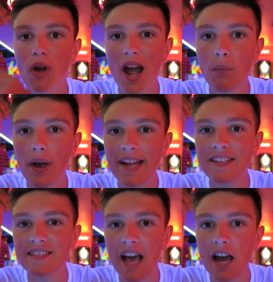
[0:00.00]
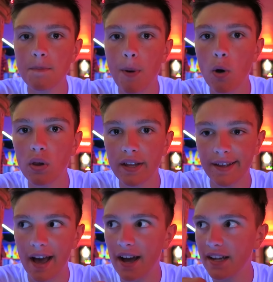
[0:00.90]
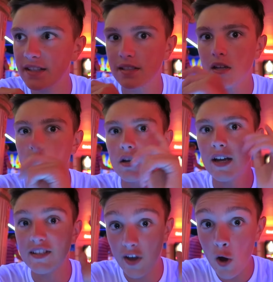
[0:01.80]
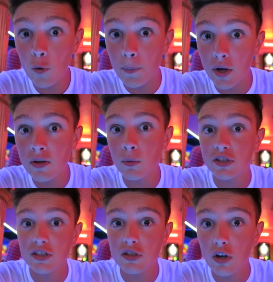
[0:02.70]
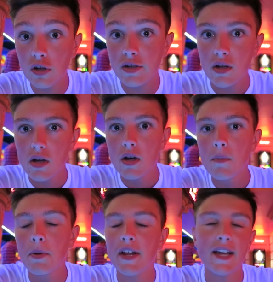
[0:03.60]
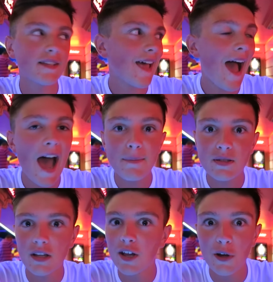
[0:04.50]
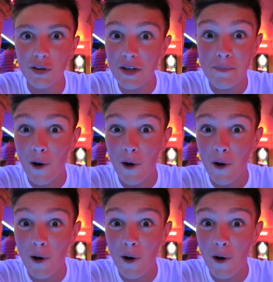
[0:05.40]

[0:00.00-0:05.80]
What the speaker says: Right, we're inside bowling, guys. It's open, which is good, but it is absolutely